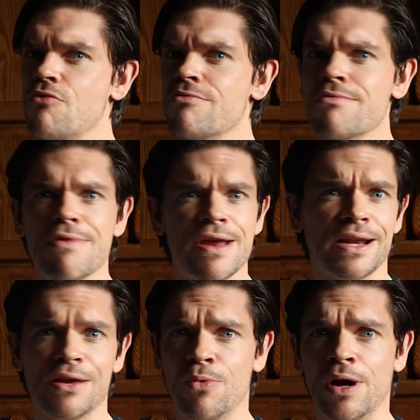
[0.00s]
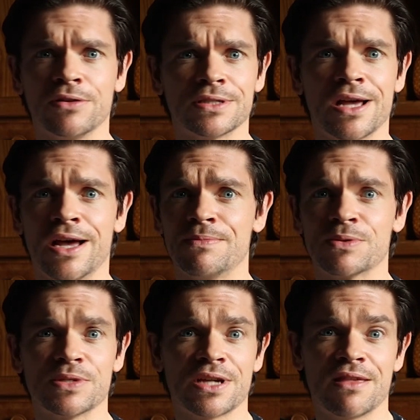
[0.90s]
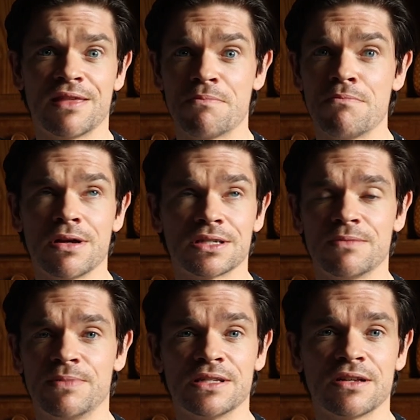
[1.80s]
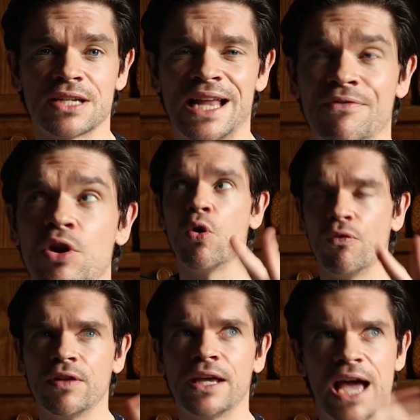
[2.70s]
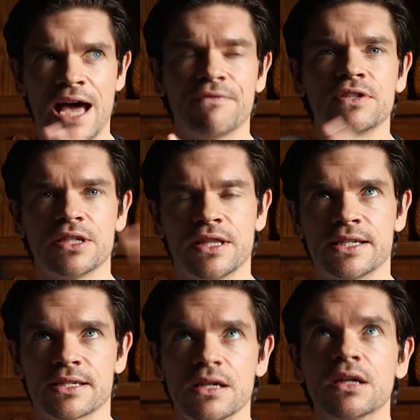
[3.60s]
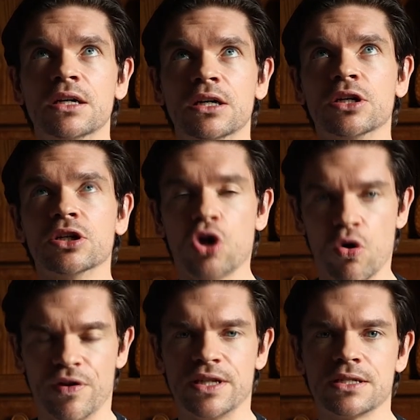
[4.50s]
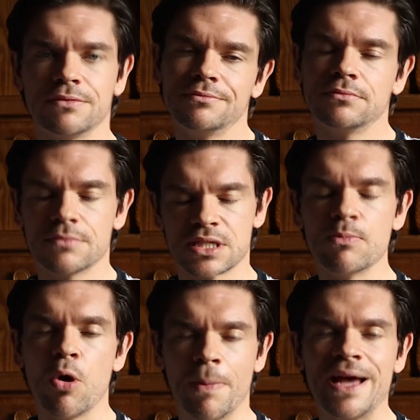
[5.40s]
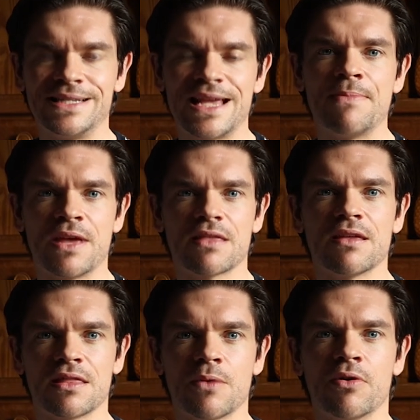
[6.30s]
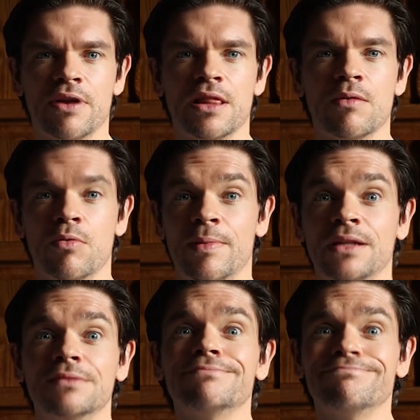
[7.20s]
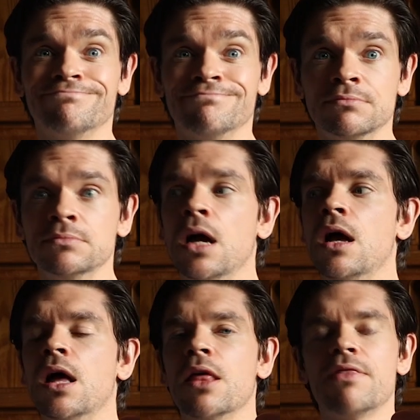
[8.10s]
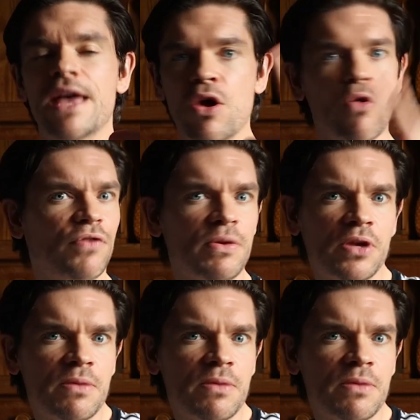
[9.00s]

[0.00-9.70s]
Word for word: really wild times, which I think must have been such a laugh. And hopefully after this COVID small pandemic thing that we're in at the moment, mm, then hopefully we